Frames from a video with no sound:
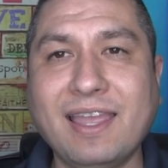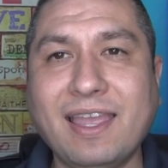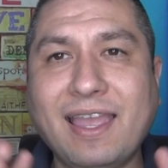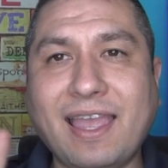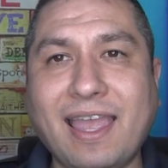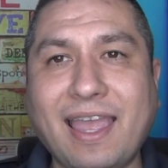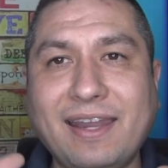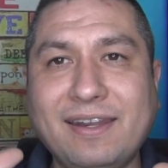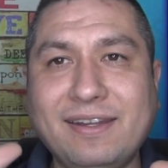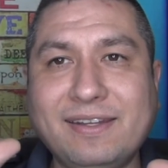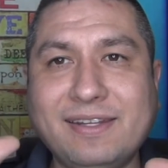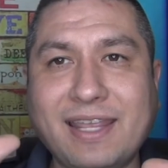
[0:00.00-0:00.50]

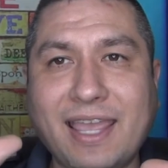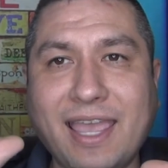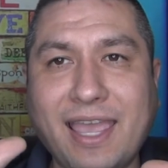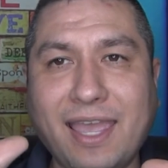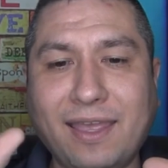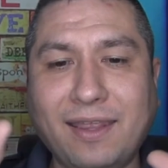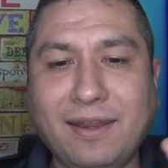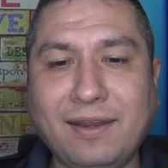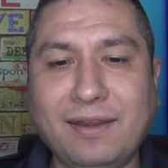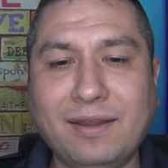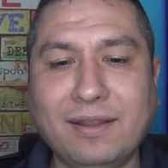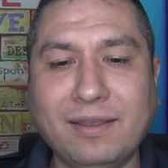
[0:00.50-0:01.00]
And
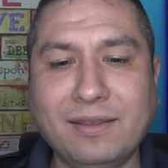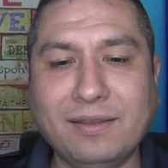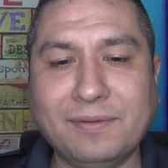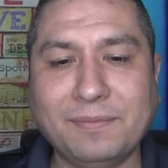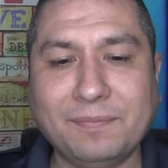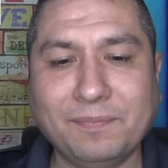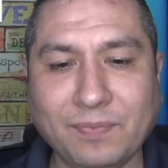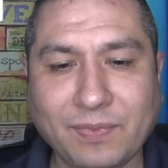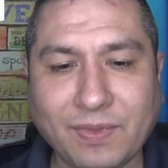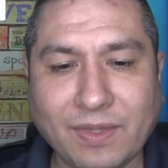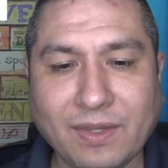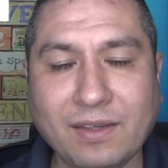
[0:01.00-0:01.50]
10,
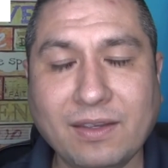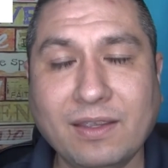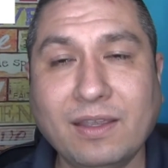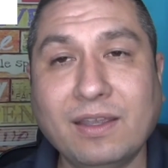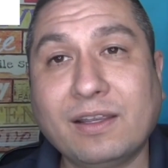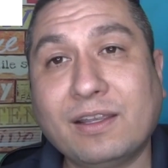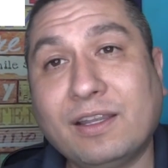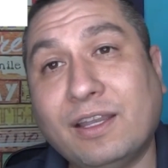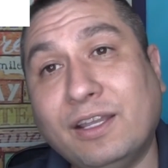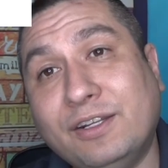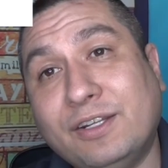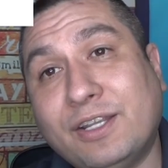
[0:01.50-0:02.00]

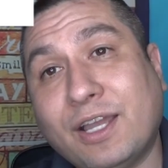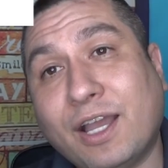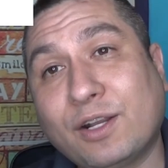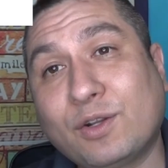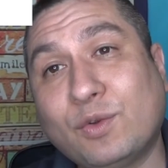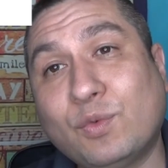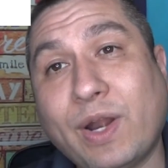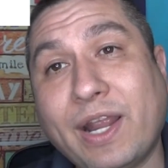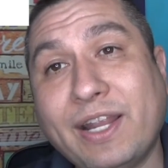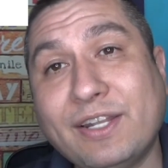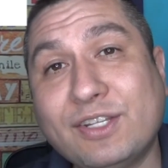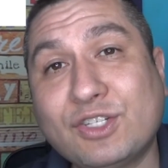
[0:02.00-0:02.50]

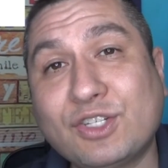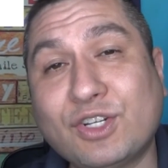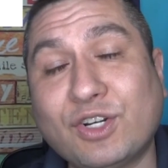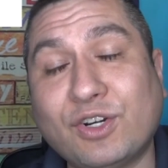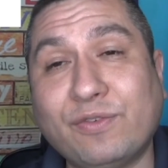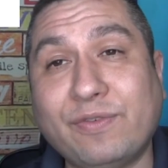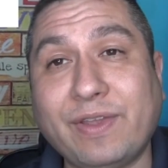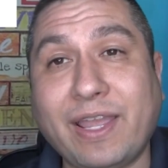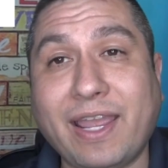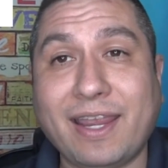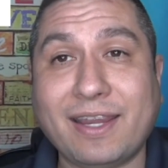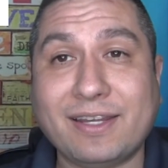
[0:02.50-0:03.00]
conduct rent
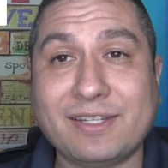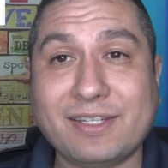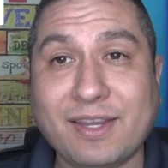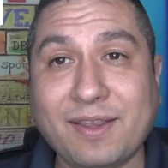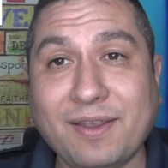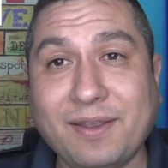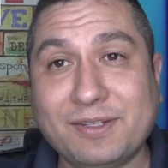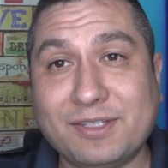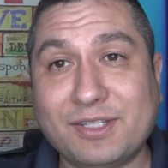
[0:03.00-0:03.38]
surveys.